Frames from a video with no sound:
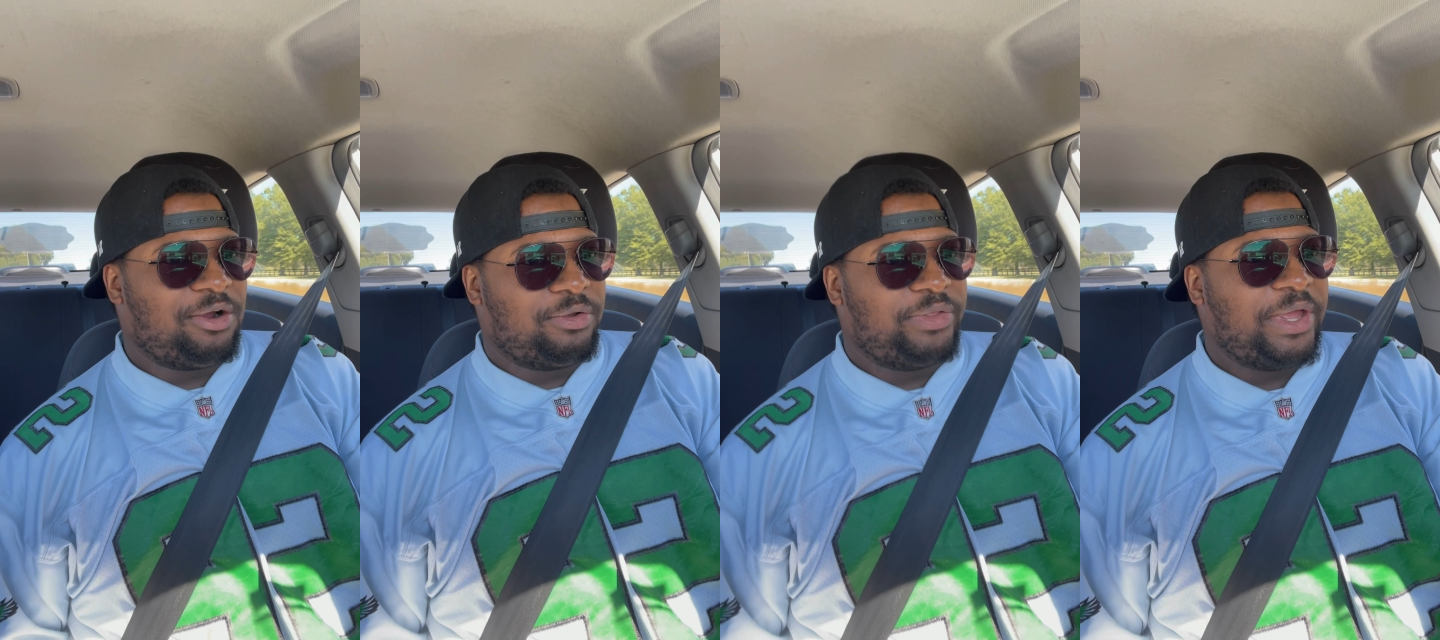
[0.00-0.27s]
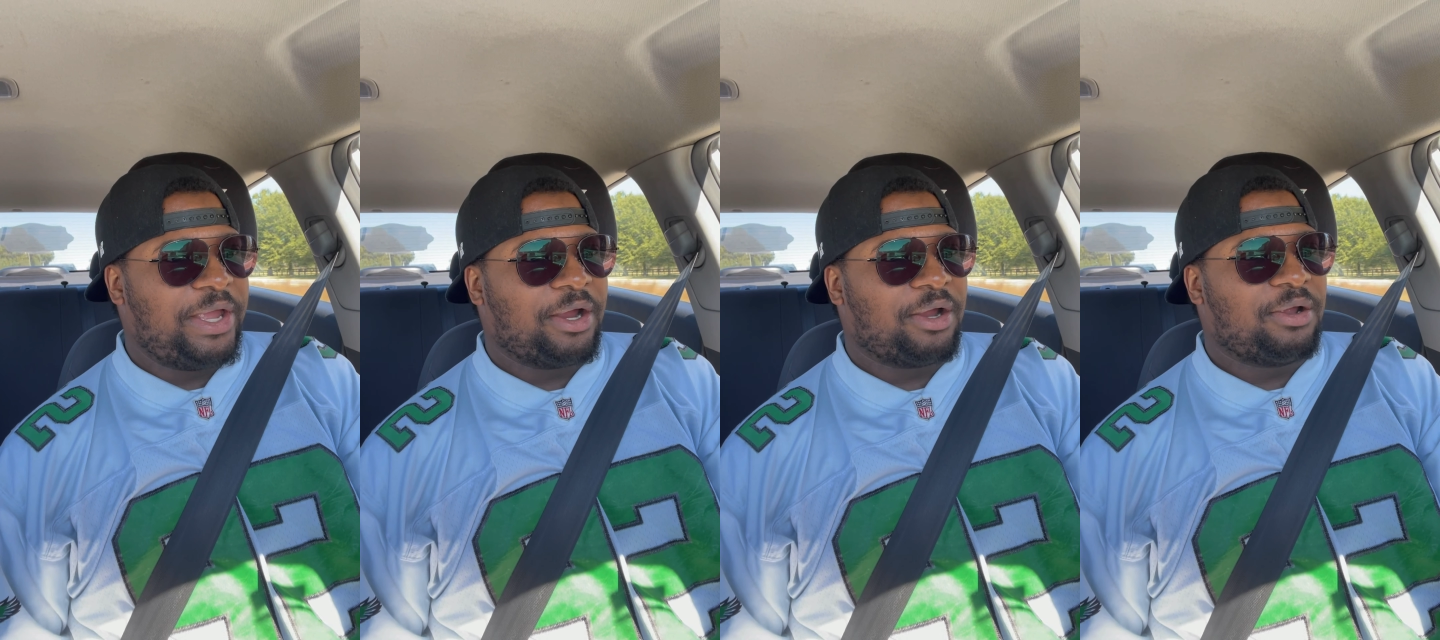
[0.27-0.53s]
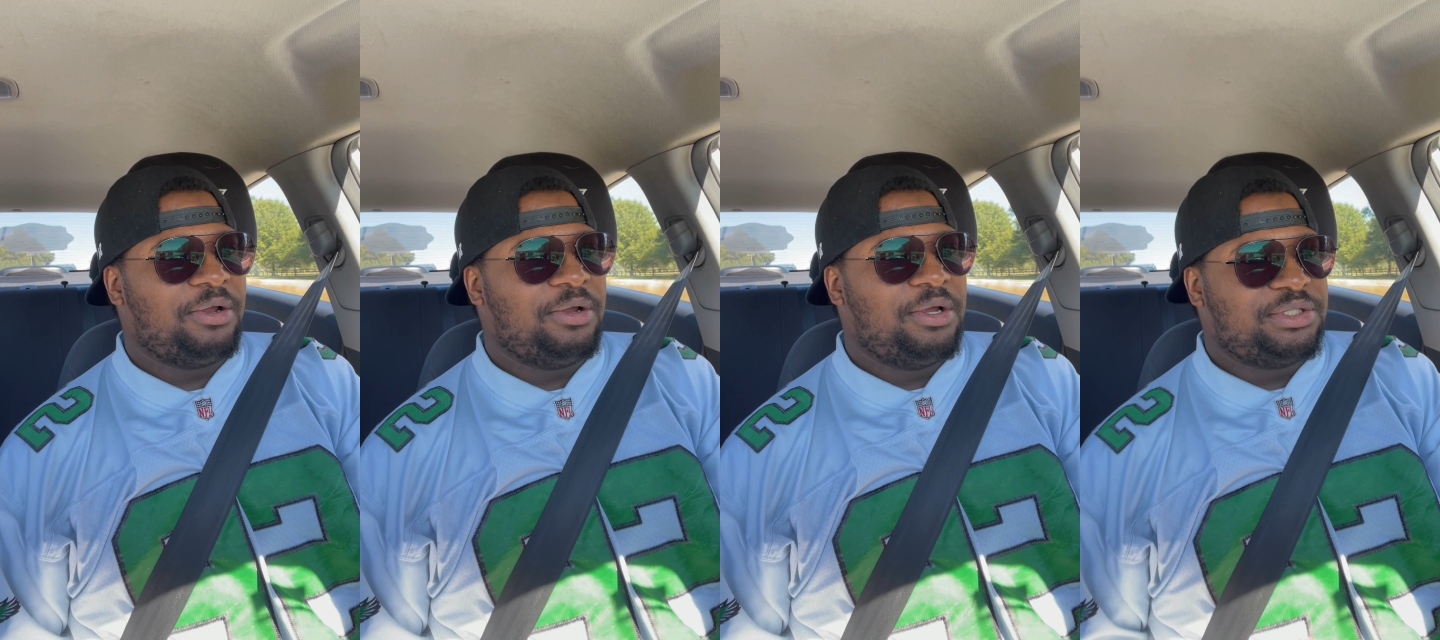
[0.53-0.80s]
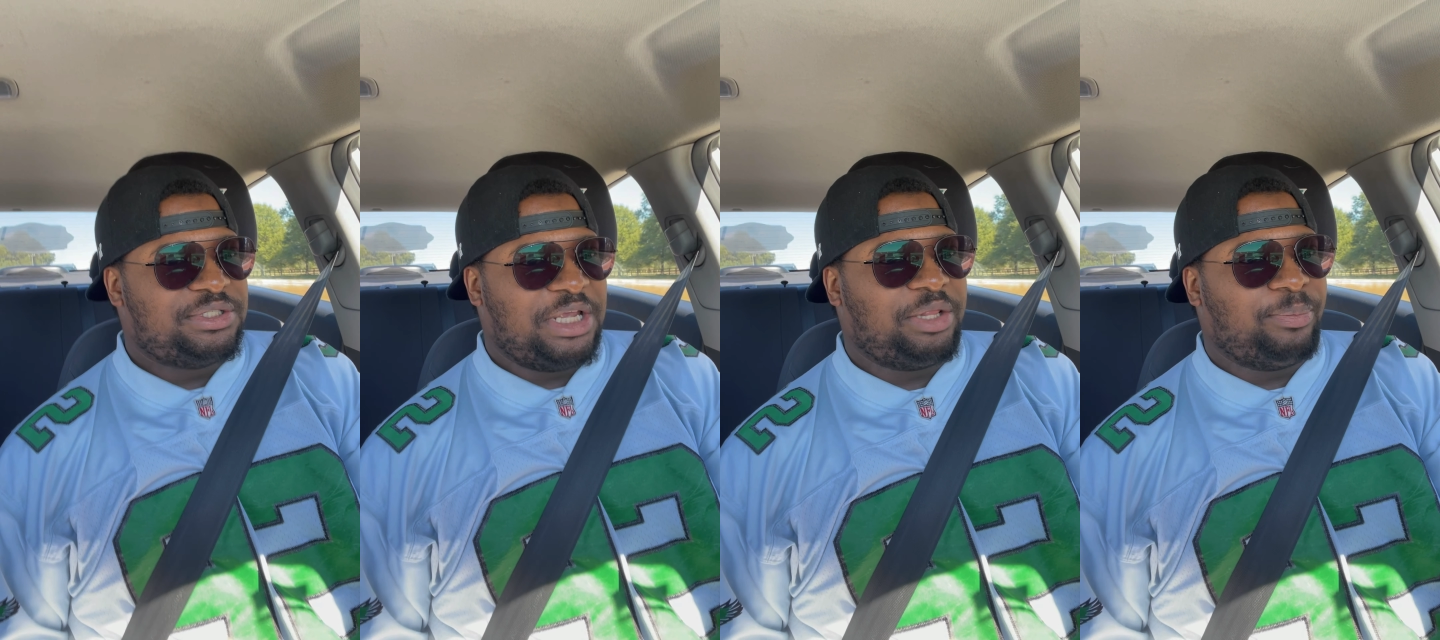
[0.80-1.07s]
are there.
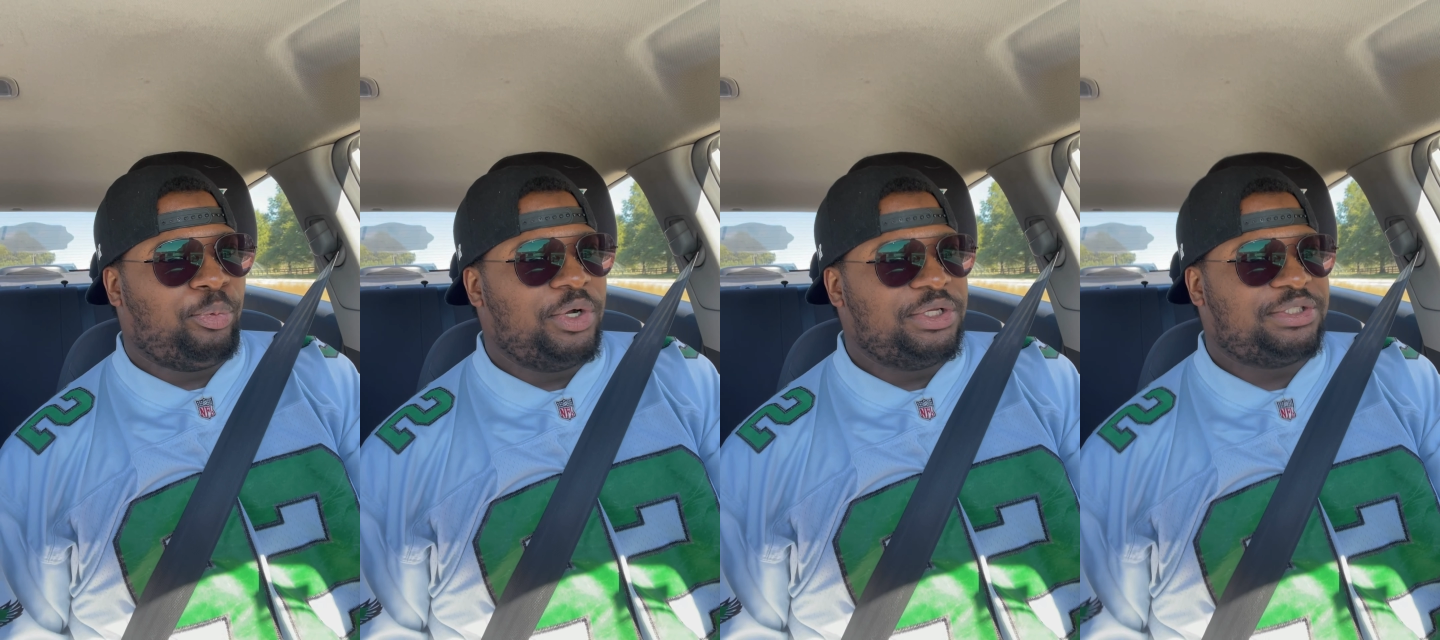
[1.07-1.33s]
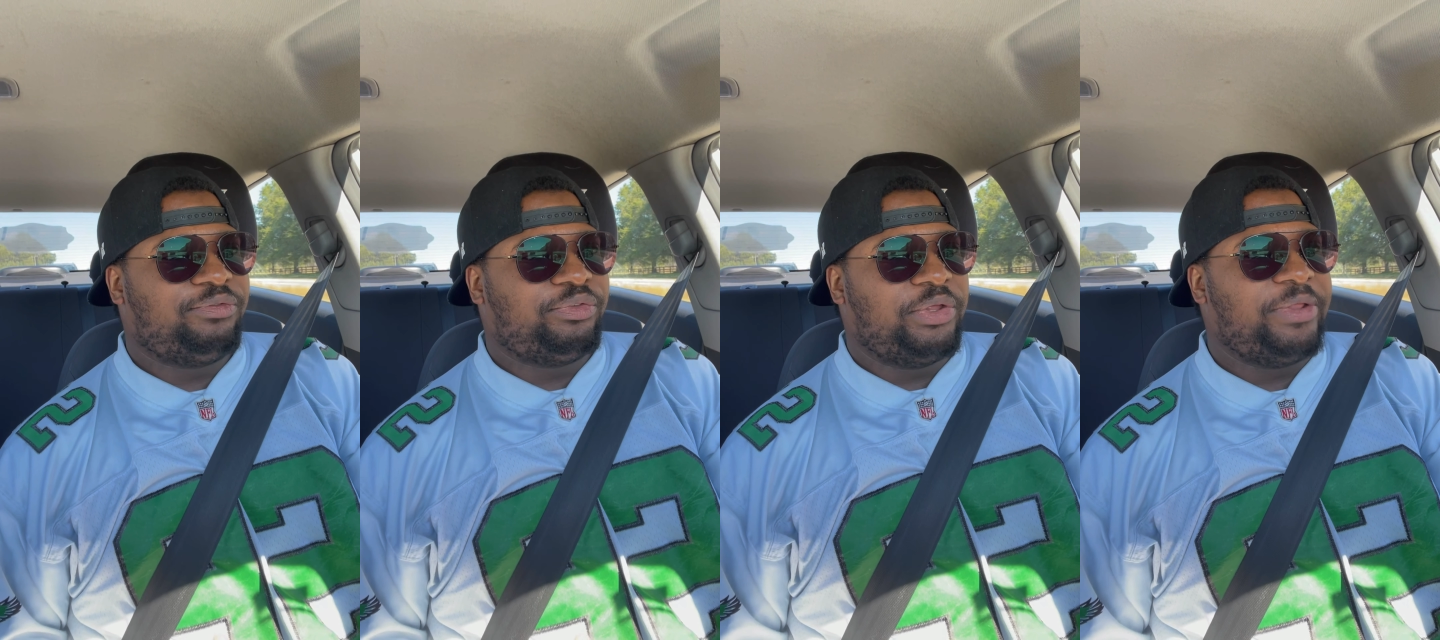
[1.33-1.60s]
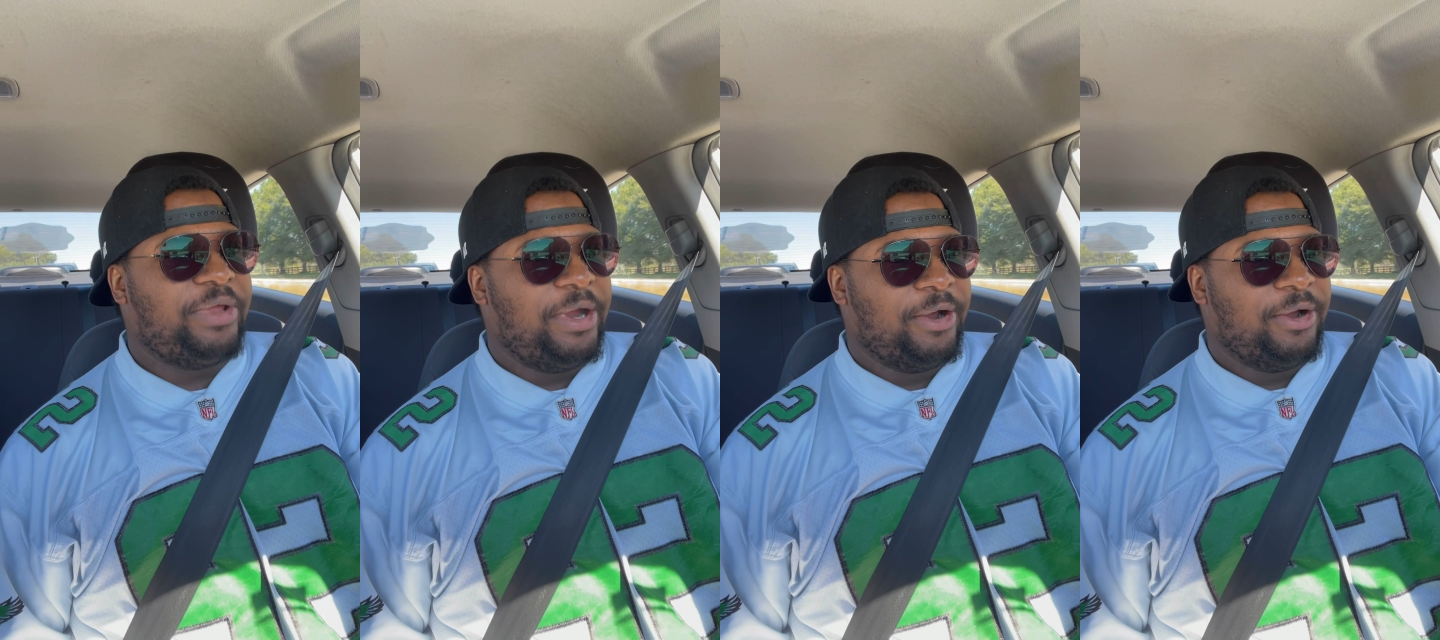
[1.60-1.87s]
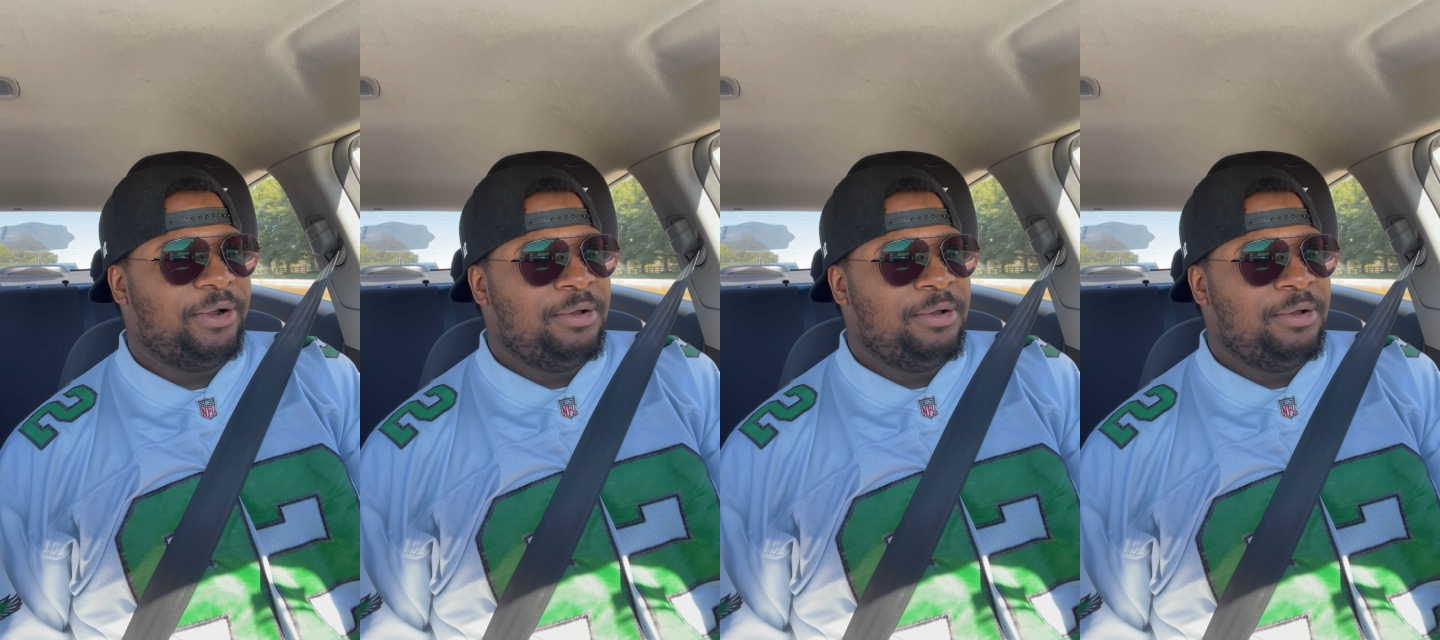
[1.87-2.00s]
Take the points if they're there.